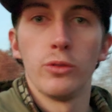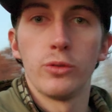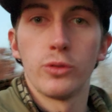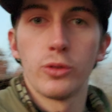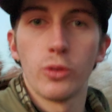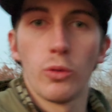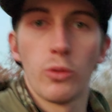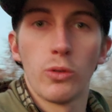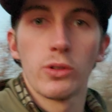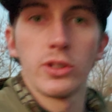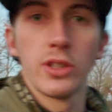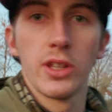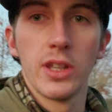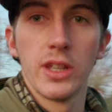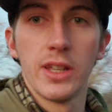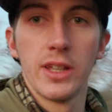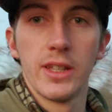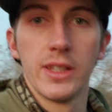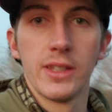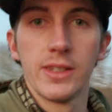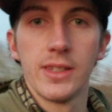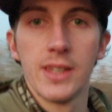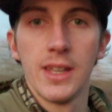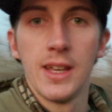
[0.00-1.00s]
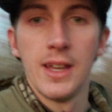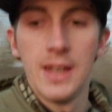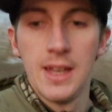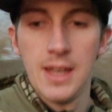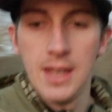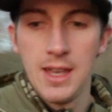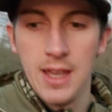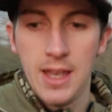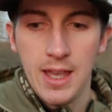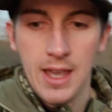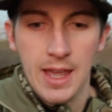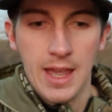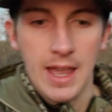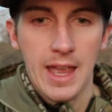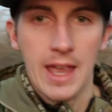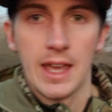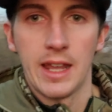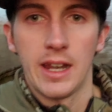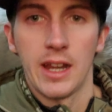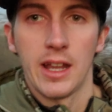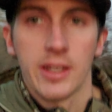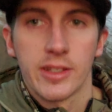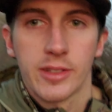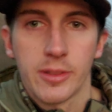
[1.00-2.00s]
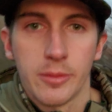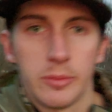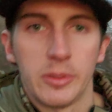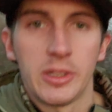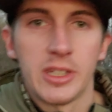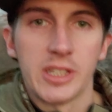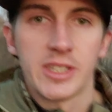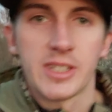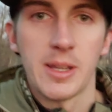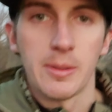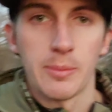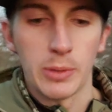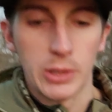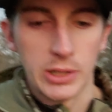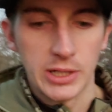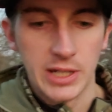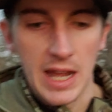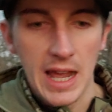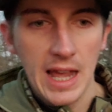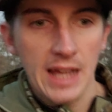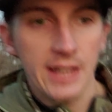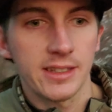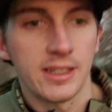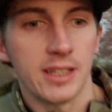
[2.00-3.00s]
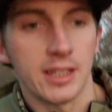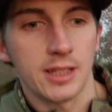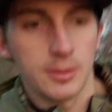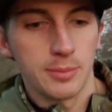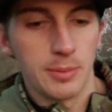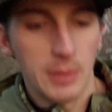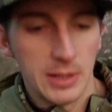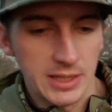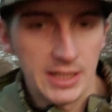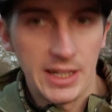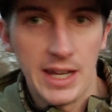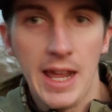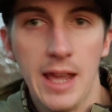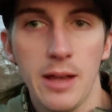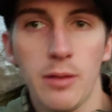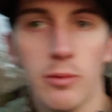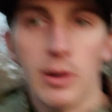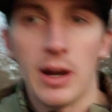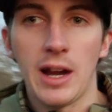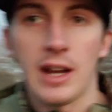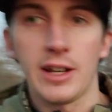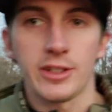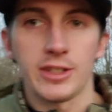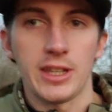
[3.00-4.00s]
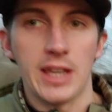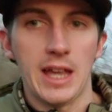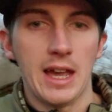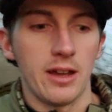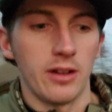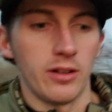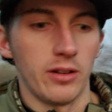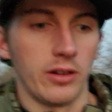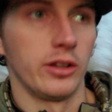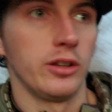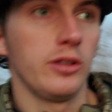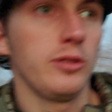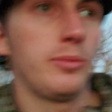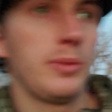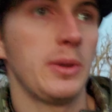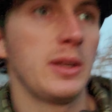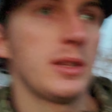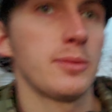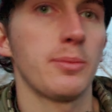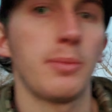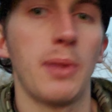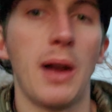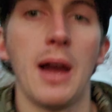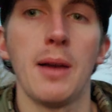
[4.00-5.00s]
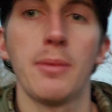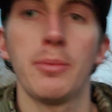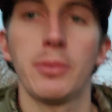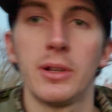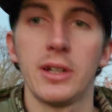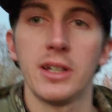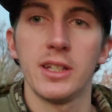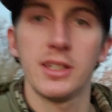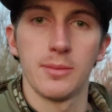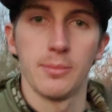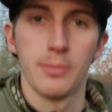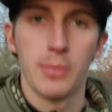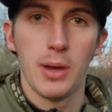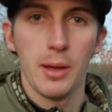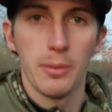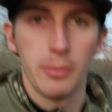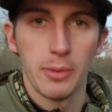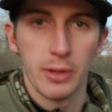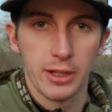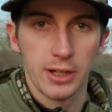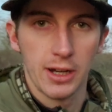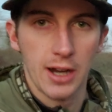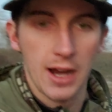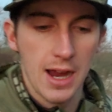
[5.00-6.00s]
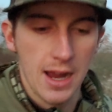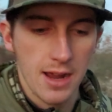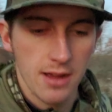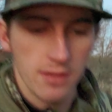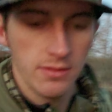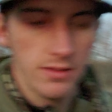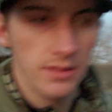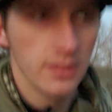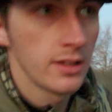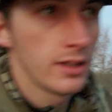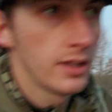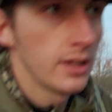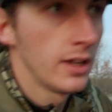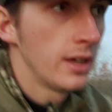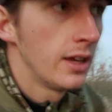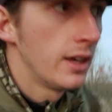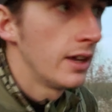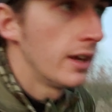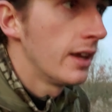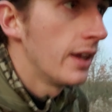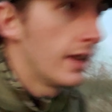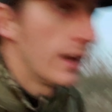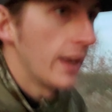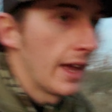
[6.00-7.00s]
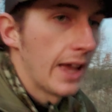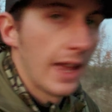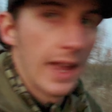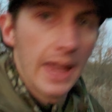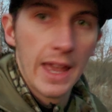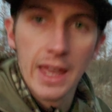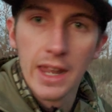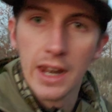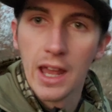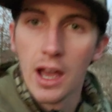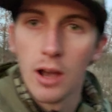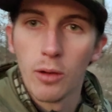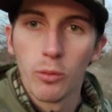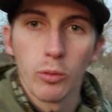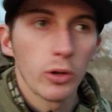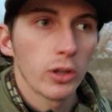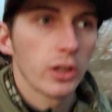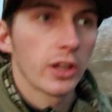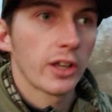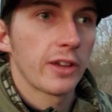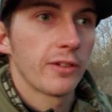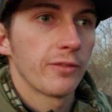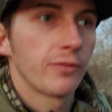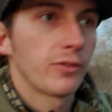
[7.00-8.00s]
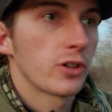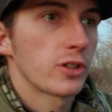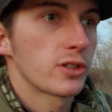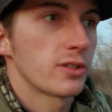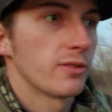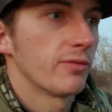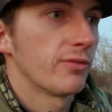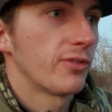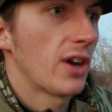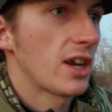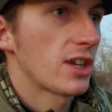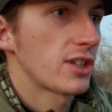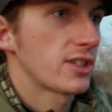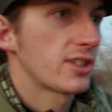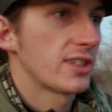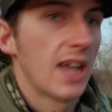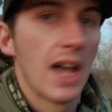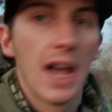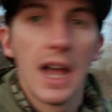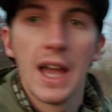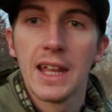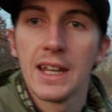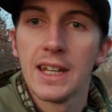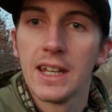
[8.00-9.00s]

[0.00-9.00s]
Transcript: sources and uh, some December tactics, but today we're actually out on a new piece of property, some public ground, and uh, we're looking for some fresh sign